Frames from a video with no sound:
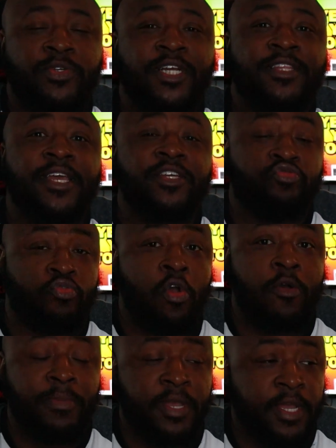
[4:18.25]
which I think is
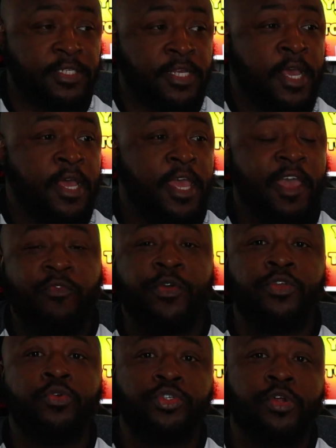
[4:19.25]
wrong because if
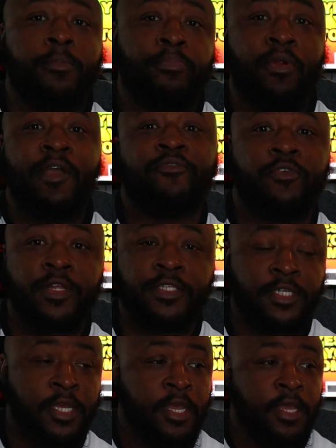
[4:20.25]
we use your preference